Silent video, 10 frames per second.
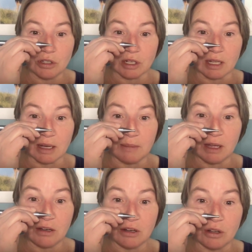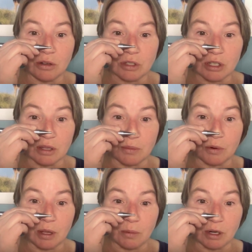You're going to come down your nose to the
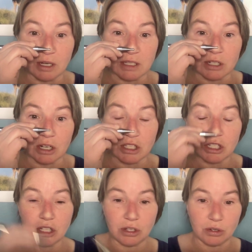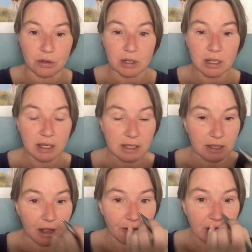point where it starts to
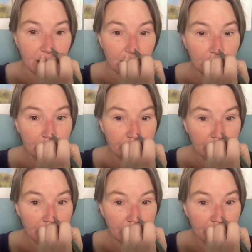soften up.